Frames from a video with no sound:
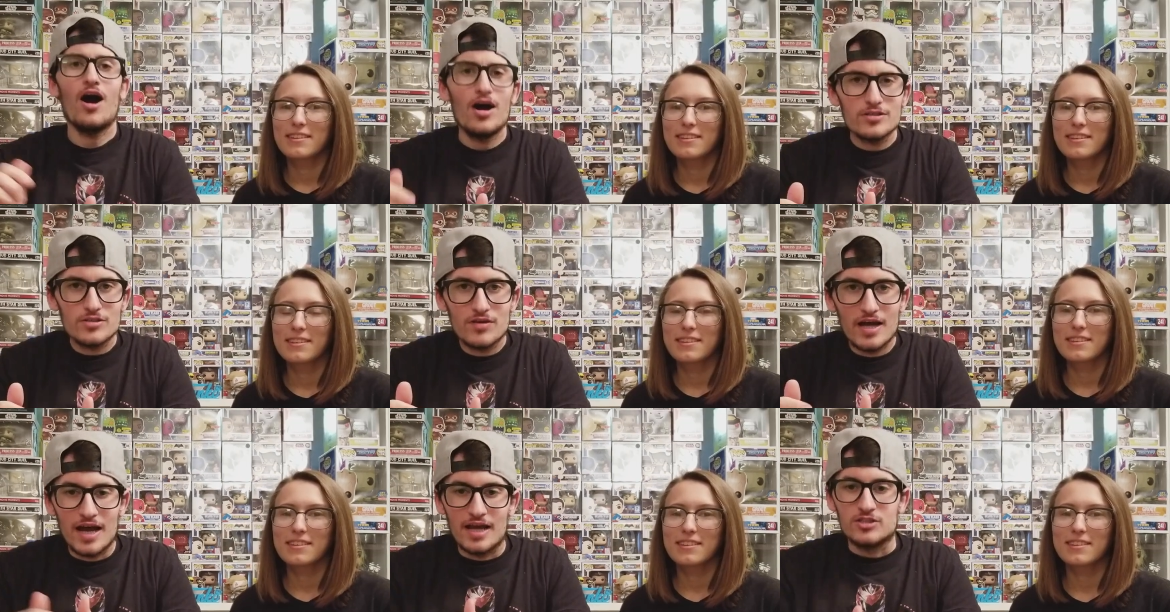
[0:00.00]
Speaker 1: also
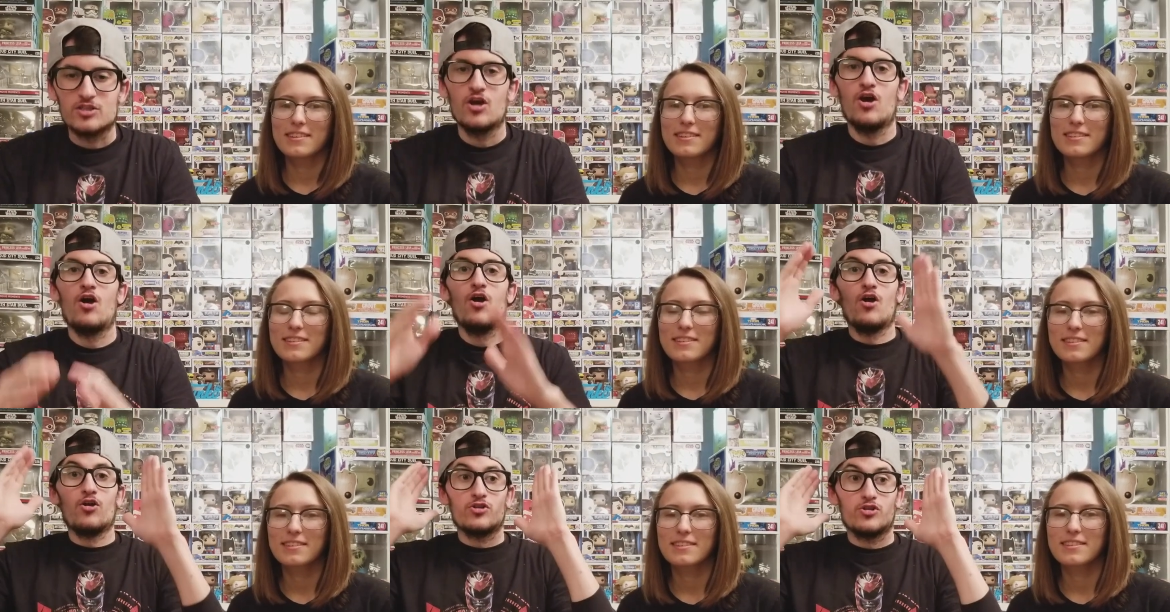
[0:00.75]
guys
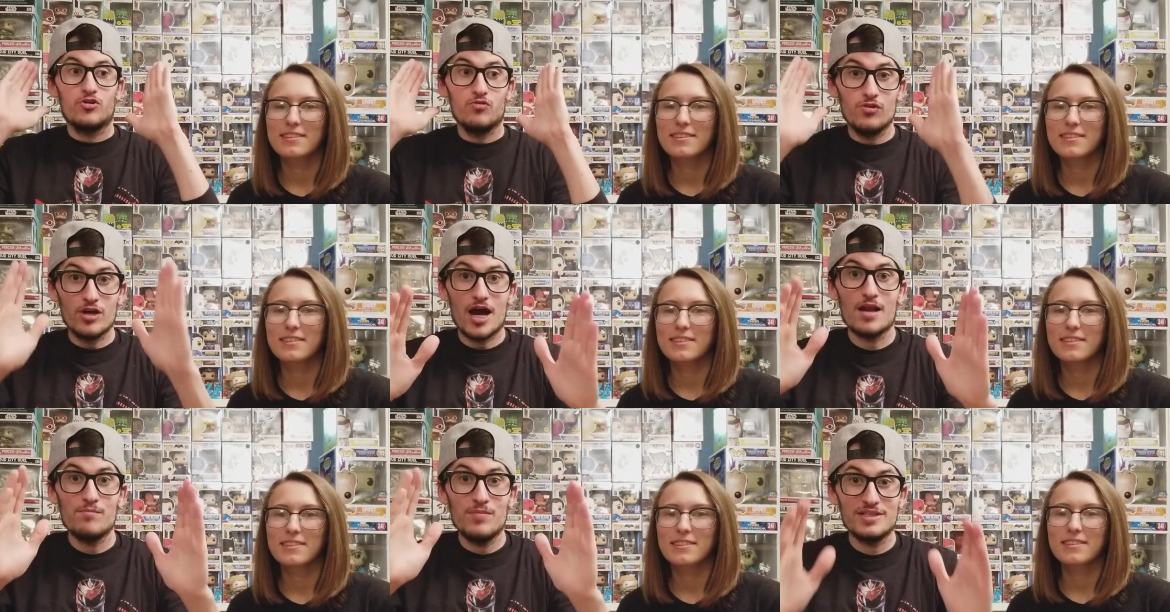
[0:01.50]
do
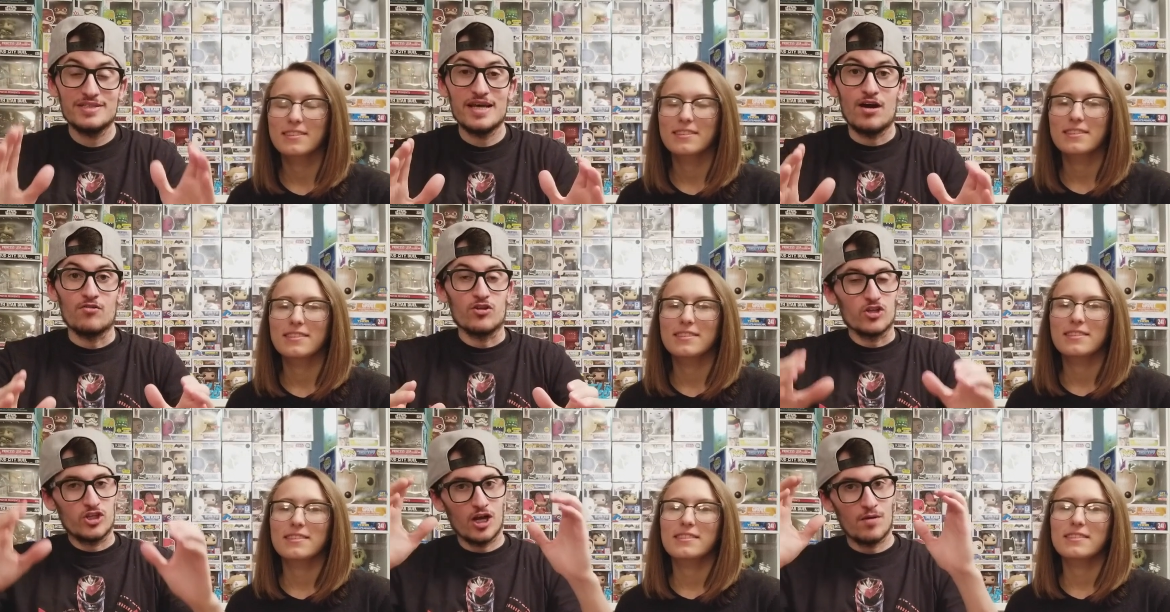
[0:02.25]
not miss out
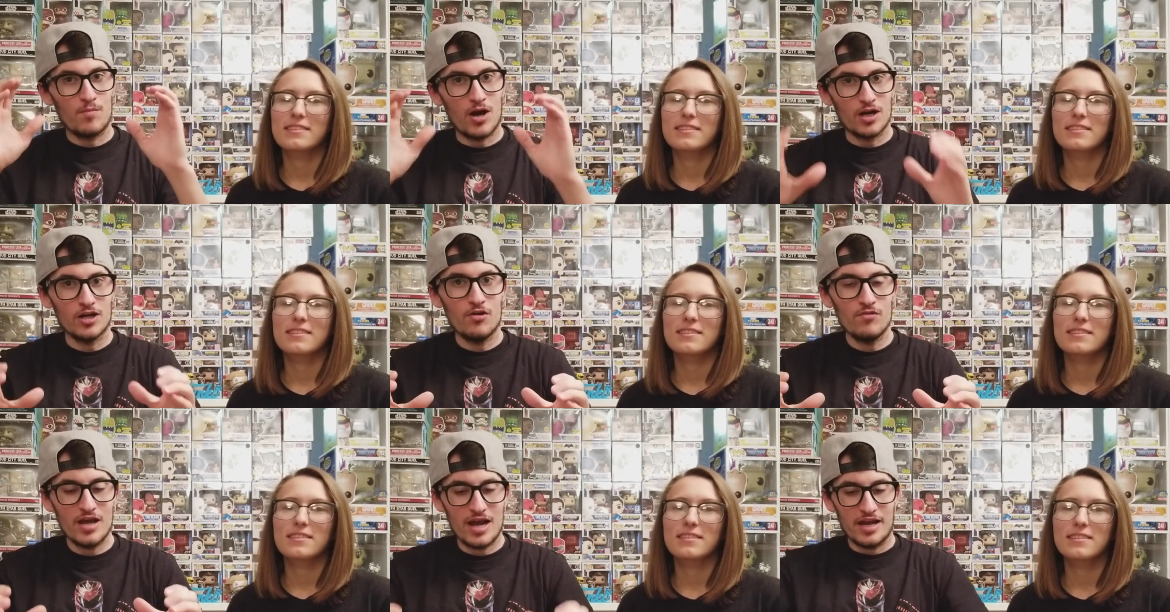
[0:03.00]

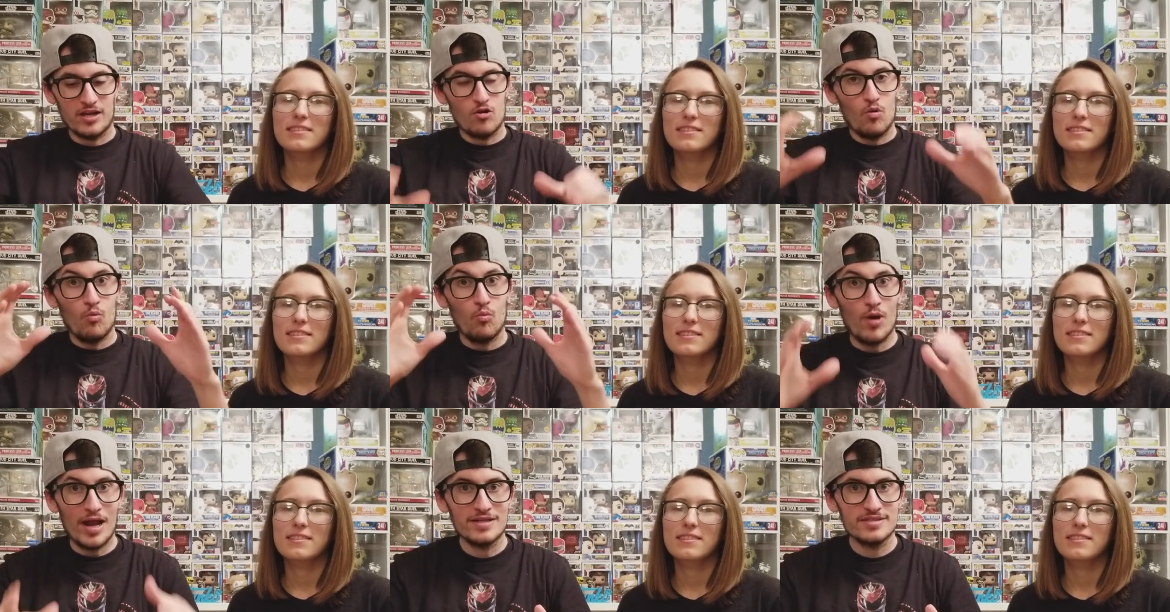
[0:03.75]
tomorrow night
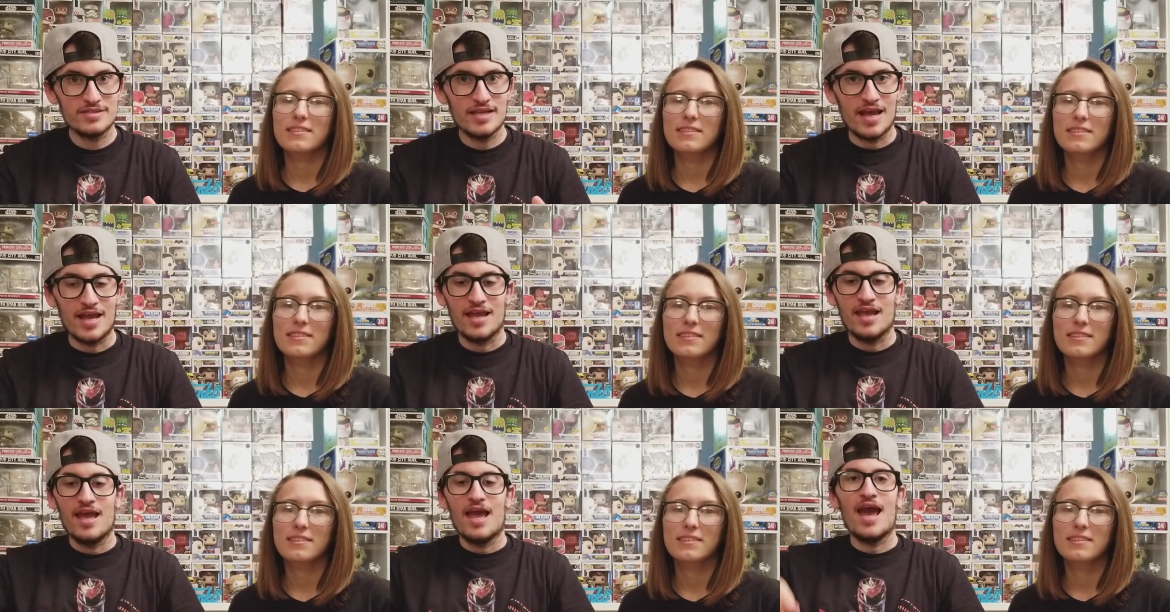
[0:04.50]

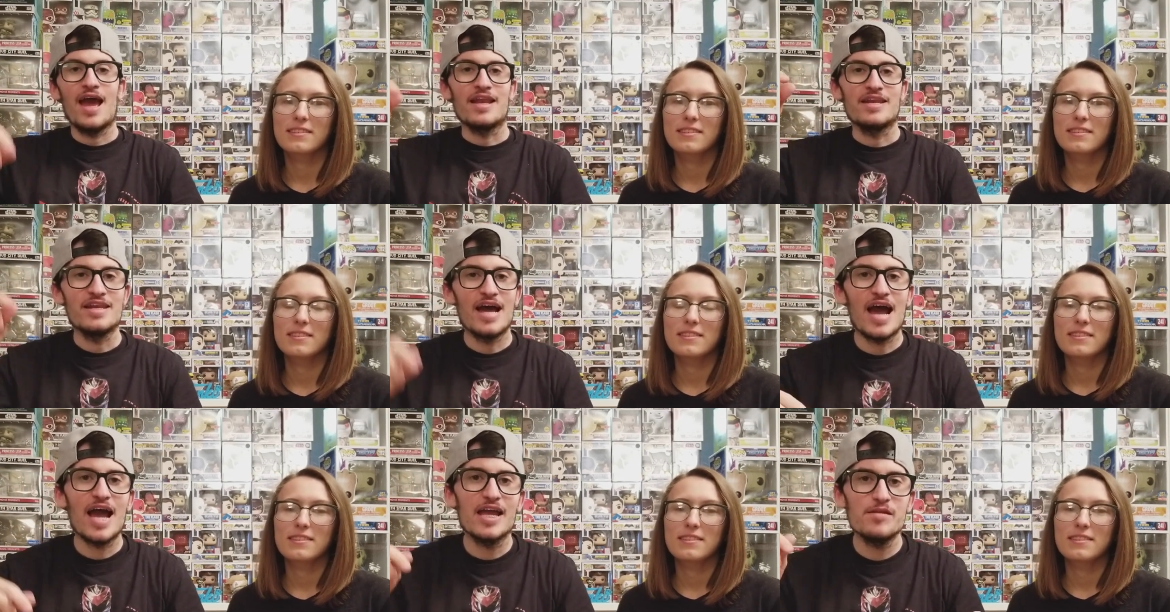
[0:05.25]
wednesday at
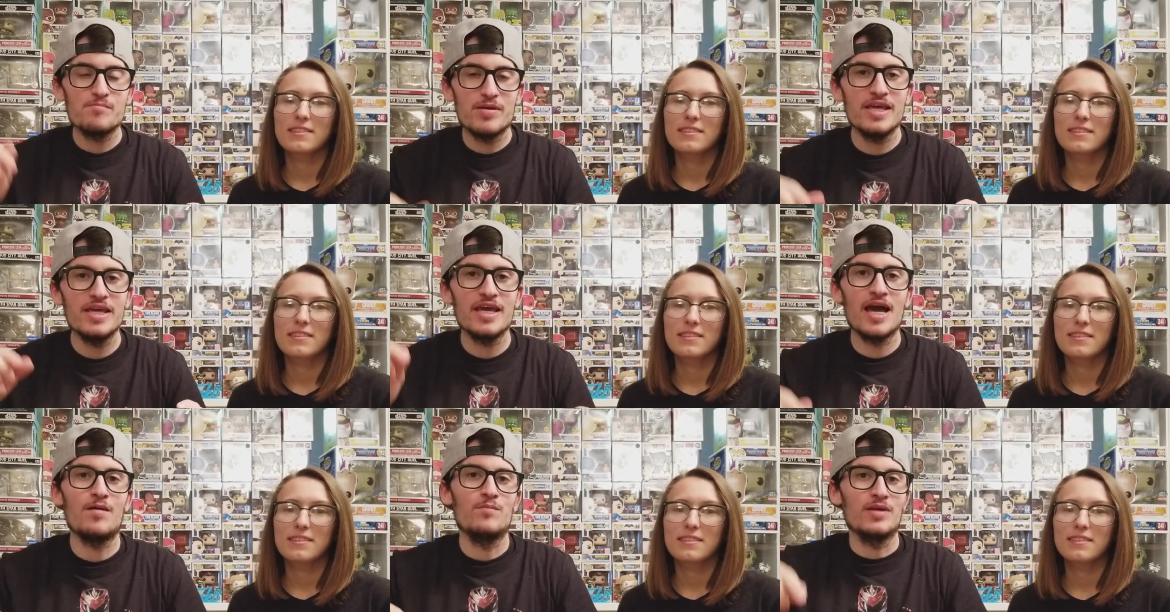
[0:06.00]
9
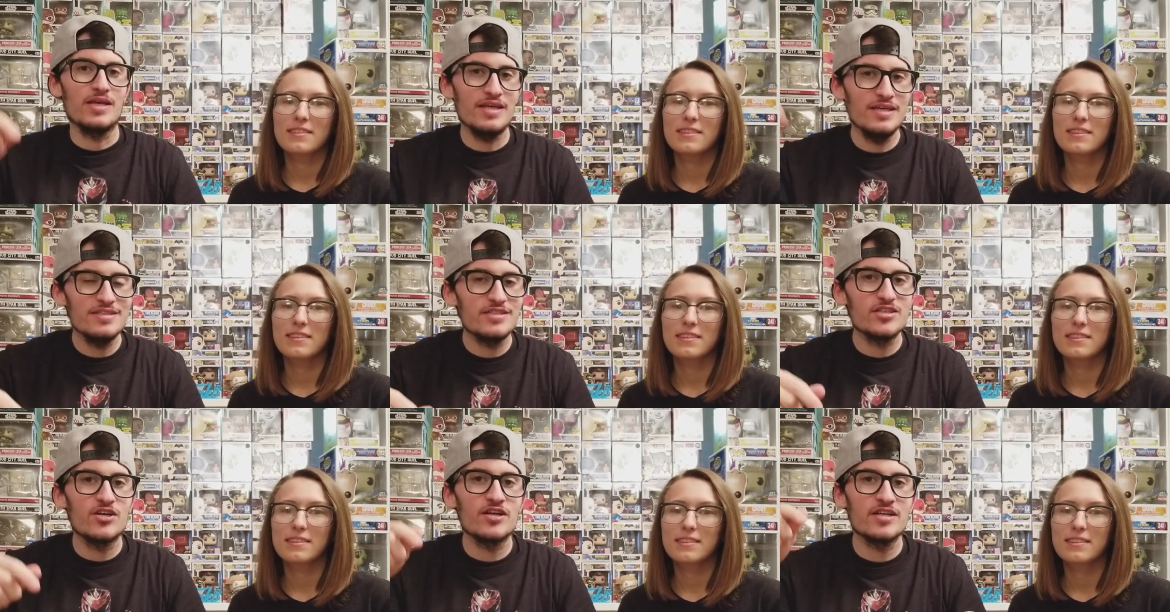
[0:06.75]
p.m.
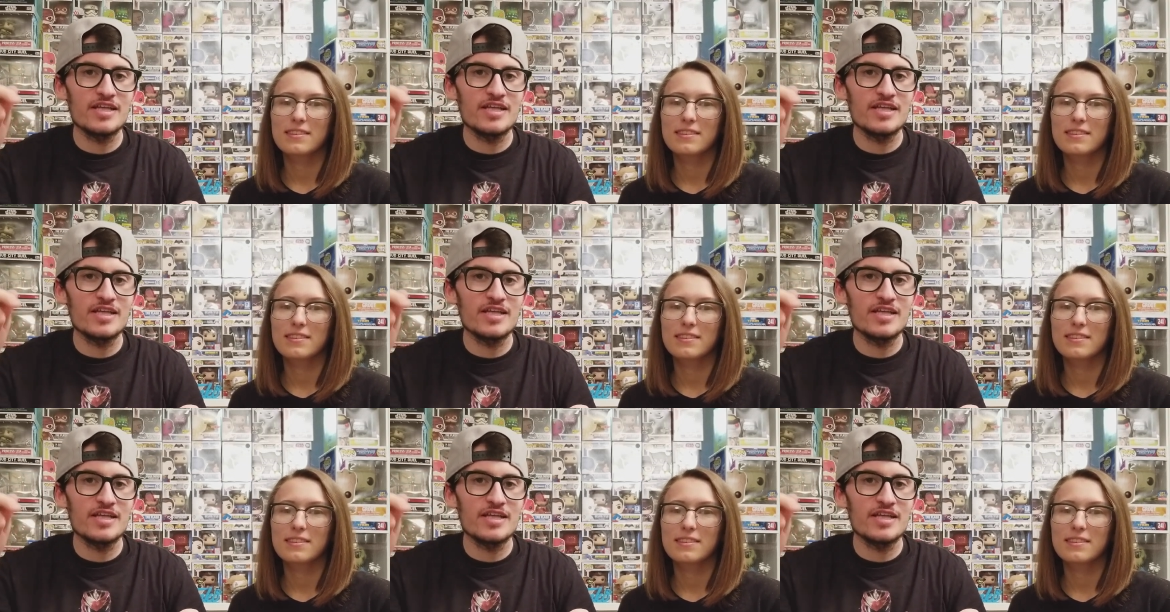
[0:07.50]
Eastern